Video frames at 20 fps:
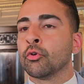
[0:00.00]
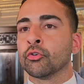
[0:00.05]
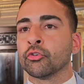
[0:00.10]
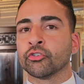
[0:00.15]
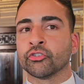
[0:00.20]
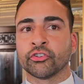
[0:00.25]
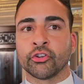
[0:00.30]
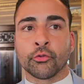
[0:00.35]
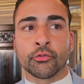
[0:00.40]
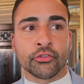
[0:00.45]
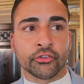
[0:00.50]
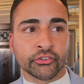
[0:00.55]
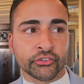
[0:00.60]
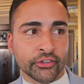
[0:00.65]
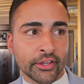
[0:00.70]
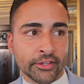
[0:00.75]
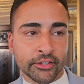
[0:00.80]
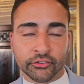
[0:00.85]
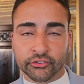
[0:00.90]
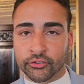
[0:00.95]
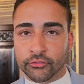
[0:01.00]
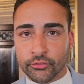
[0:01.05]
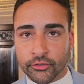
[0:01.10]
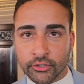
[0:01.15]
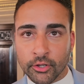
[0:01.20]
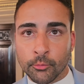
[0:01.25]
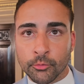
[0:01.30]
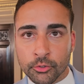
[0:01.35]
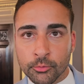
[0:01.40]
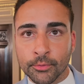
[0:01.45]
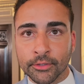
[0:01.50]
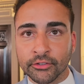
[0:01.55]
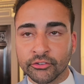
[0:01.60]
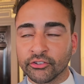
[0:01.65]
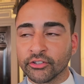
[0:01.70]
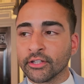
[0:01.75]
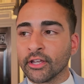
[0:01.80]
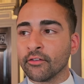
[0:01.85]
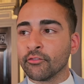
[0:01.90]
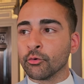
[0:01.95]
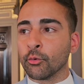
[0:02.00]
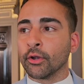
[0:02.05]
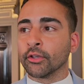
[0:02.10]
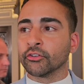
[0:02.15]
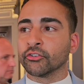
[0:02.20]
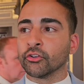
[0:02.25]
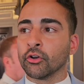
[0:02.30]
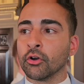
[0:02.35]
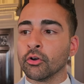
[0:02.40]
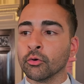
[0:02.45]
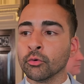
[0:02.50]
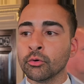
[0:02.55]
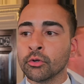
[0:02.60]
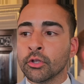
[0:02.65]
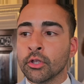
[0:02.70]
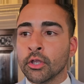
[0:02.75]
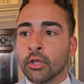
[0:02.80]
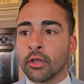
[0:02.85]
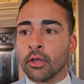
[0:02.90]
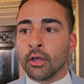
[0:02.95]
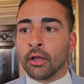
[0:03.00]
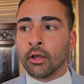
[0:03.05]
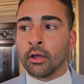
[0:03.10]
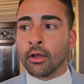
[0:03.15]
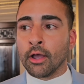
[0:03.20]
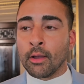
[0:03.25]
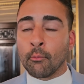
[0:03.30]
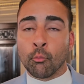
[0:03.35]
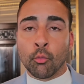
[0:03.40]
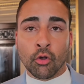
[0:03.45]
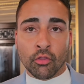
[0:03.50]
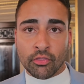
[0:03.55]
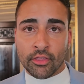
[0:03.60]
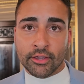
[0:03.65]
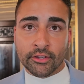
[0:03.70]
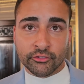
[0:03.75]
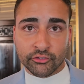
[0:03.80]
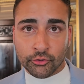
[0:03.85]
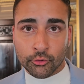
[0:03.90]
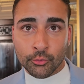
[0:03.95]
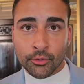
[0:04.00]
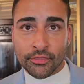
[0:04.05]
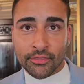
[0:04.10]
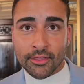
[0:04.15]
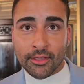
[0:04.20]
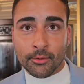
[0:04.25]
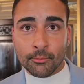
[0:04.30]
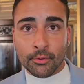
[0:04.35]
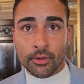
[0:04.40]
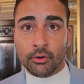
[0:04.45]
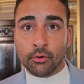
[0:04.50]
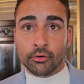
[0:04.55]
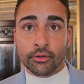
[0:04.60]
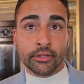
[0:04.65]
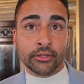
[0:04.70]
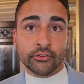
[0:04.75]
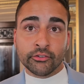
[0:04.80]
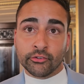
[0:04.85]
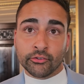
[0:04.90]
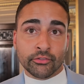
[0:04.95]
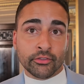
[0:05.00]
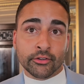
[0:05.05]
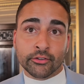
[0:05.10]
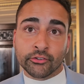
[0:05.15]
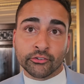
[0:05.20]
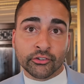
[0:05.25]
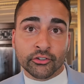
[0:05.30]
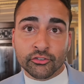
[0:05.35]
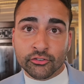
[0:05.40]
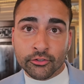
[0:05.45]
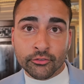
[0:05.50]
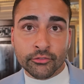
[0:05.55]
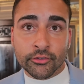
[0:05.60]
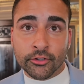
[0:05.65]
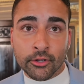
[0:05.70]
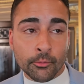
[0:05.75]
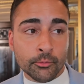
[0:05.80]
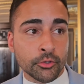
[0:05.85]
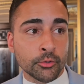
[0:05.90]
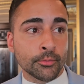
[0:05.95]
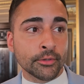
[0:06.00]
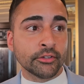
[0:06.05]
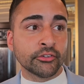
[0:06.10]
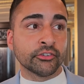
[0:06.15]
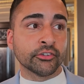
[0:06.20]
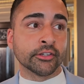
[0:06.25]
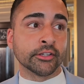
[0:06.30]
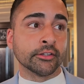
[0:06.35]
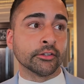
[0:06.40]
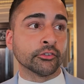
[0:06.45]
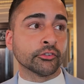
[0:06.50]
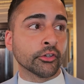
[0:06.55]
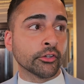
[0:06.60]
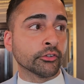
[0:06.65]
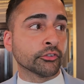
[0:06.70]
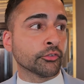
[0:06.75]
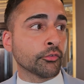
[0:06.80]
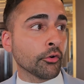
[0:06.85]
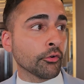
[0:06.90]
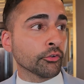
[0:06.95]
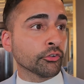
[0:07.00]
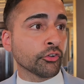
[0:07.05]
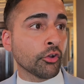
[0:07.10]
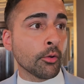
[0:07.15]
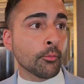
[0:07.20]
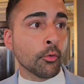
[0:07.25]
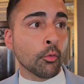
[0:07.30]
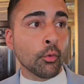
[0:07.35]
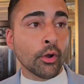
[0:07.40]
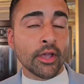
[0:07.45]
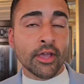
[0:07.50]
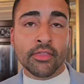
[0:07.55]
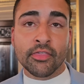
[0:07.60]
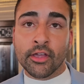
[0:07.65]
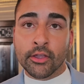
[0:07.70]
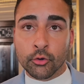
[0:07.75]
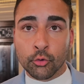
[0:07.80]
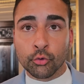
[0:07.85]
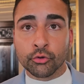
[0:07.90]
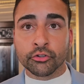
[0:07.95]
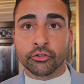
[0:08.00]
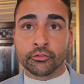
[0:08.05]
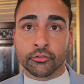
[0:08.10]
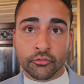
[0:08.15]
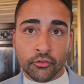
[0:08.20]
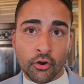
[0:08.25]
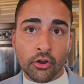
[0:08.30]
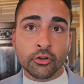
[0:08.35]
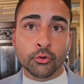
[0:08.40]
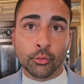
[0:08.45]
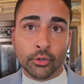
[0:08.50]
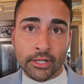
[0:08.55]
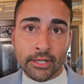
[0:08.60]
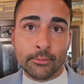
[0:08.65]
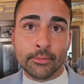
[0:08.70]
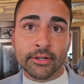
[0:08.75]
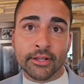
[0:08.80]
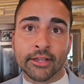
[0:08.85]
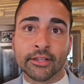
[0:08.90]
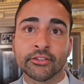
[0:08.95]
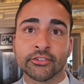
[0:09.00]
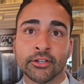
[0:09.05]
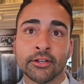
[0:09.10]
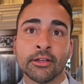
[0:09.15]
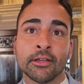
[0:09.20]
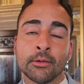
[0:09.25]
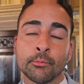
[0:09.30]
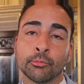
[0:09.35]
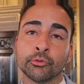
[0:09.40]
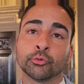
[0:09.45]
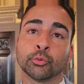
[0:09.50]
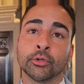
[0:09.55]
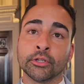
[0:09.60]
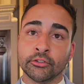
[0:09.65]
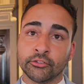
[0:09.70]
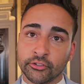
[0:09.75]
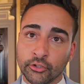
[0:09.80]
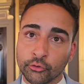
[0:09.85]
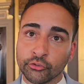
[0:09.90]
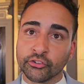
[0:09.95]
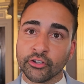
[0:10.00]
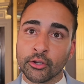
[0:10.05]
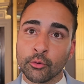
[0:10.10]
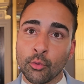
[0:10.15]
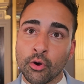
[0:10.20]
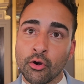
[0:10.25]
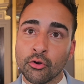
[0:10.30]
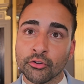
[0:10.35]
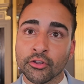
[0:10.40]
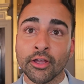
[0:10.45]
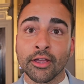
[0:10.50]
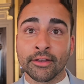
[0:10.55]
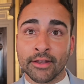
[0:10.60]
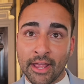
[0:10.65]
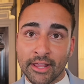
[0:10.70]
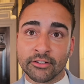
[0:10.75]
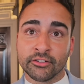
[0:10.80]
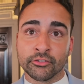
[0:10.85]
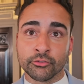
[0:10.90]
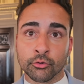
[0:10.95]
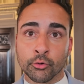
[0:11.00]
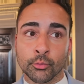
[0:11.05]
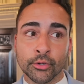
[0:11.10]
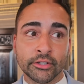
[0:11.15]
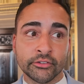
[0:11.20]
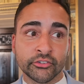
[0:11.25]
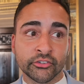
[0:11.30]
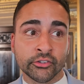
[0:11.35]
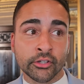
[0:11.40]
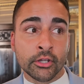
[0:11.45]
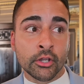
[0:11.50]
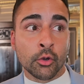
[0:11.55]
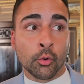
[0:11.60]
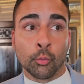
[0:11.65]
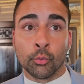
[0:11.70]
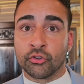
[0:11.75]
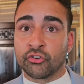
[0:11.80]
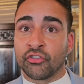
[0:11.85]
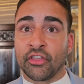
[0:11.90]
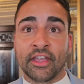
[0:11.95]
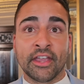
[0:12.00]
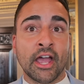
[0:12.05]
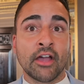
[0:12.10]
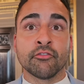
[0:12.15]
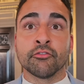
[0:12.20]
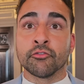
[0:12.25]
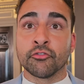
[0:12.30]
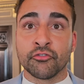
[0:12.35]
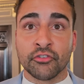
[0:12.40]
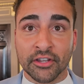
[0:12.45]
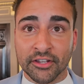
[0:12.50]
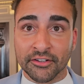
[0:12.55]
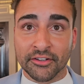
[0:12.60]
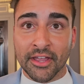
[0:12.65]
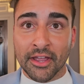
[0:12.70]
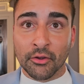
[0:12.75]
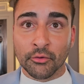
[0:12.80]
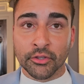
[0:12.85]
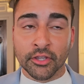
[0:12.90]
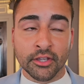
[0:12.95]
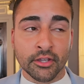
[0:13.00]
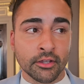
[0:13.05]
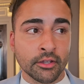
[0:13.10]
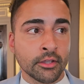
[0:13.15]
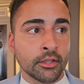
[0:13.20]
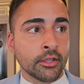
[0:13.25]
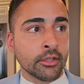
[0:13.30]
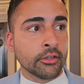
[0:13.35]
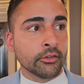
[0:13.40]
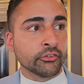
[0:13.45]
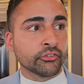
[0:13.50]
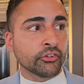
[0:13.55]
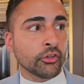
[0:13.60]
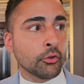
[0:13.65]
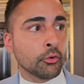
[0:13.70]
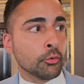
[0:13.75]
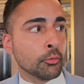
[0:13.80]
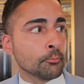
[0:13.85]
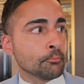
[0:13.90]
So the status of the WBC heavyweight title and what they do with their belt is the decision of the WBC. As far as I'm aware, they ordered a final eliminator between Deontay Wilder and Andy Ruiz, which they haven't figured out yet. So